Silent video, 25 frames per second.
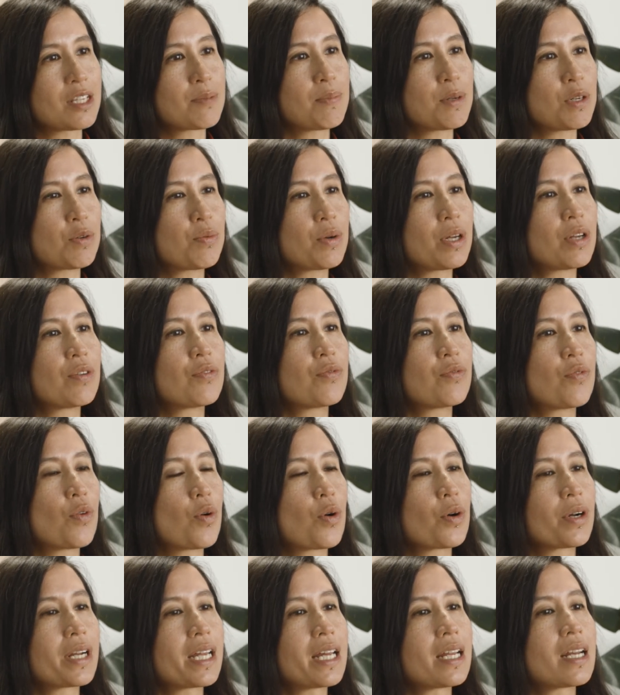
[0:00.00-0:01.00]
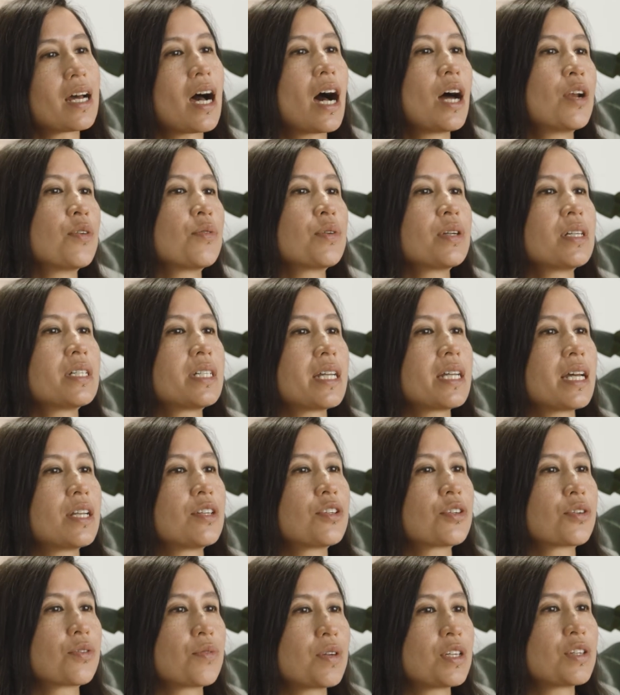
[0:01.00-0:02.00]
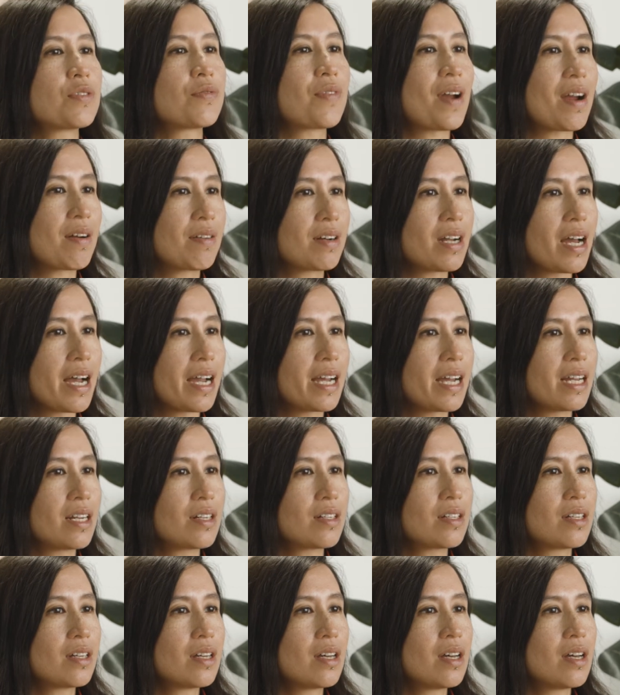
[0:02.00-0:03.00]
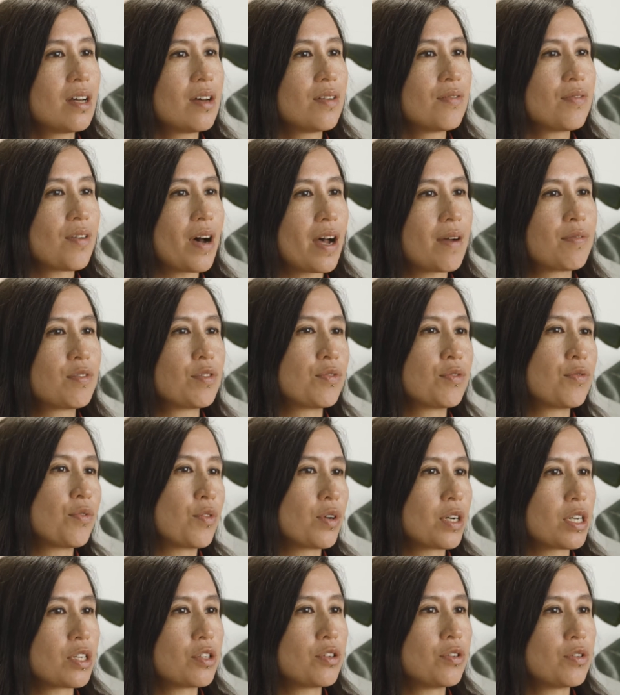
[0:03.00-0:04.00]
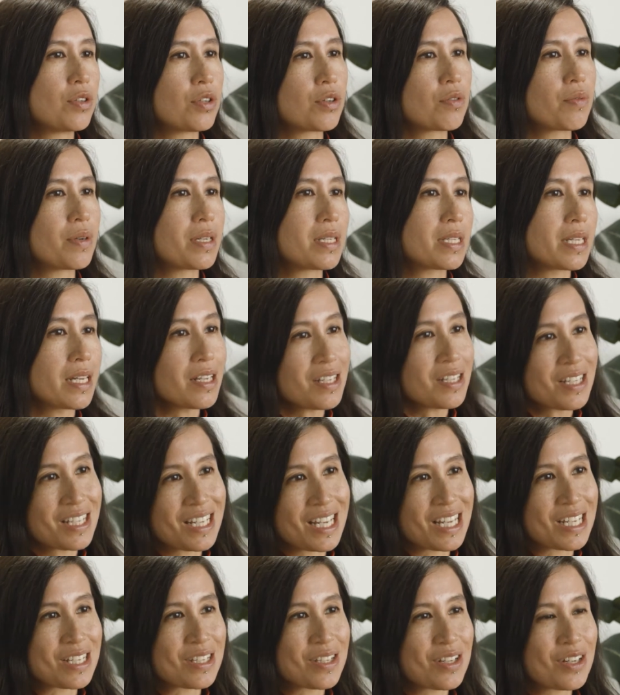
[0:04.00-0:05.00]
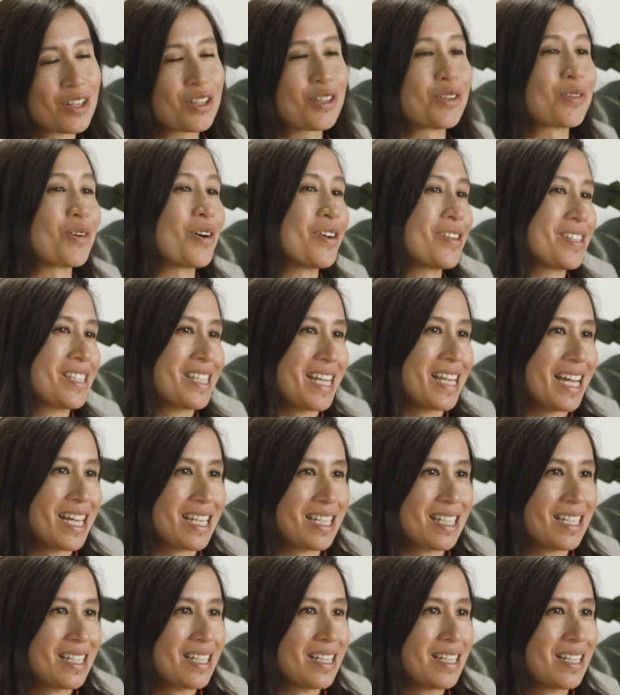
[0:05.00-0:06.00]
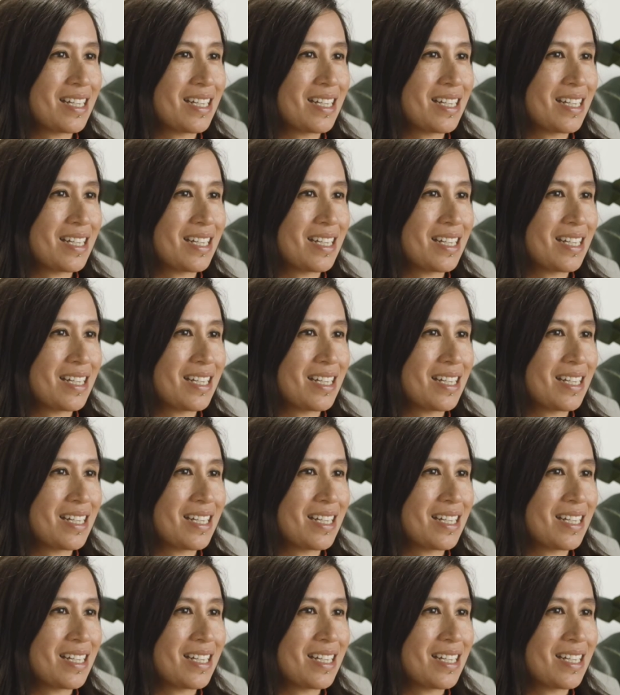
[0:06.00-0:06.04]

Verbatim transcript: between 40 and 110 degrees Fahrenheit, 5 to 42 degrees Celsius, you're all set.